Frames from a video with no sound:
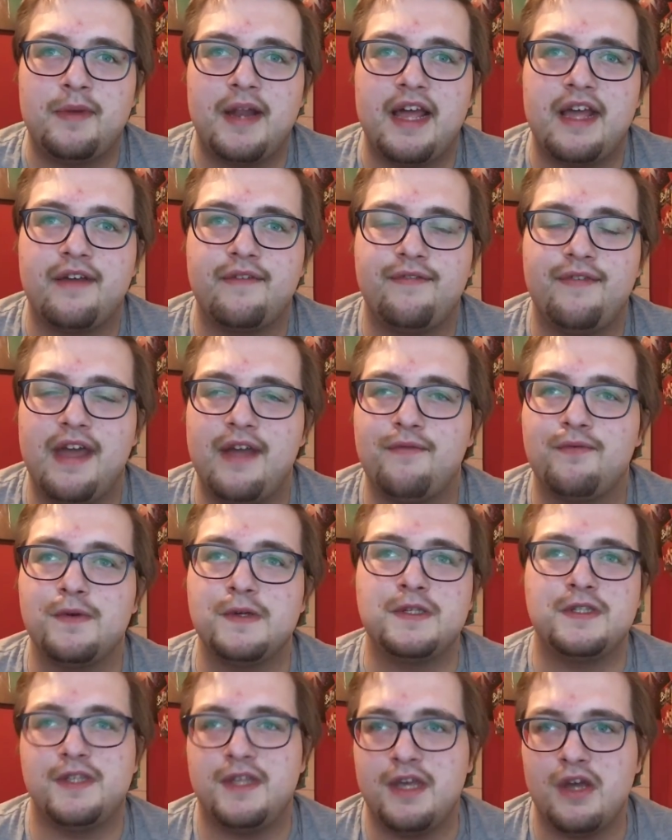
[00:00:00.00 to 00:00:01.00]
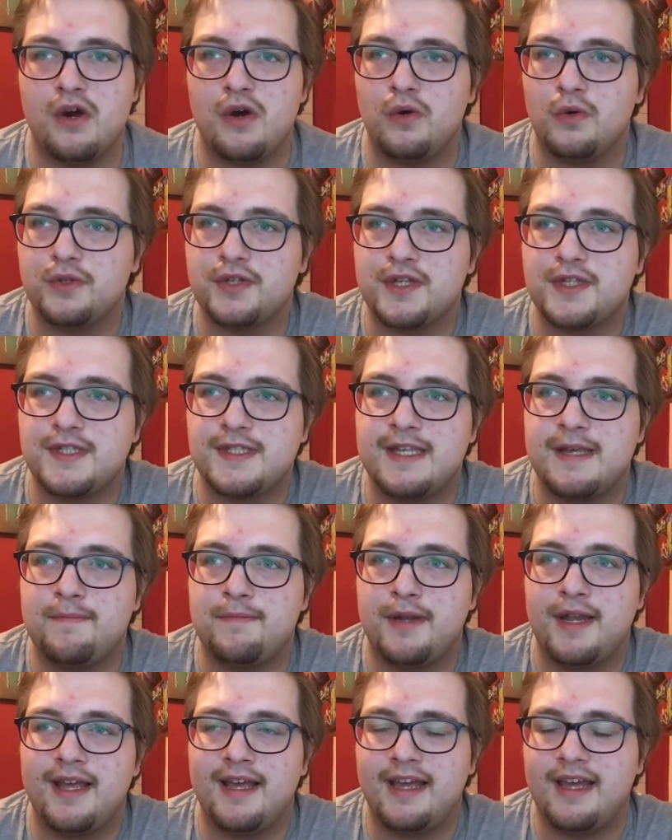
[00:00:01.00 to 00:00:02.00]
Like, Faith was the older
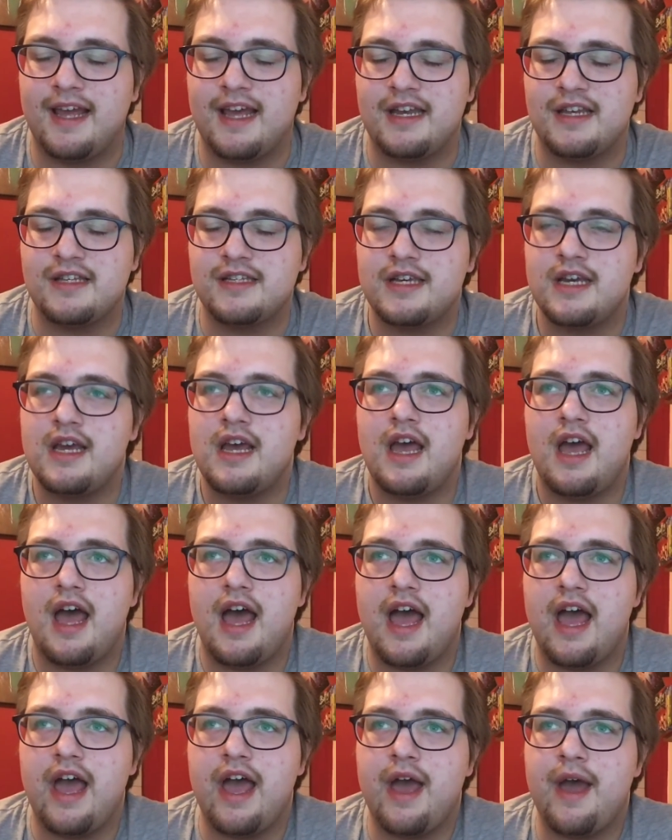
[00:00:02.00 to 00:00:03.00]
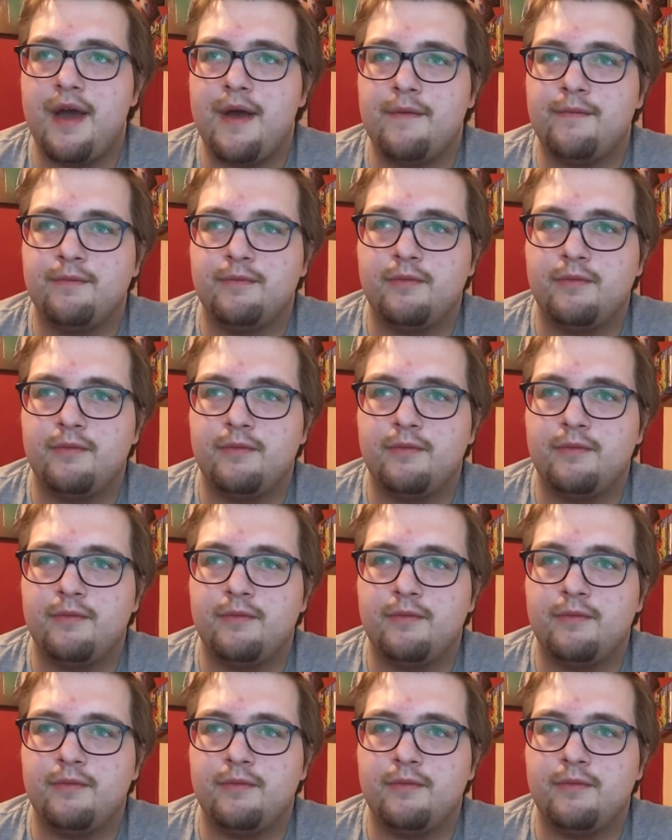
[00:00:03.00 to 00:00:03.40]
sibling and um,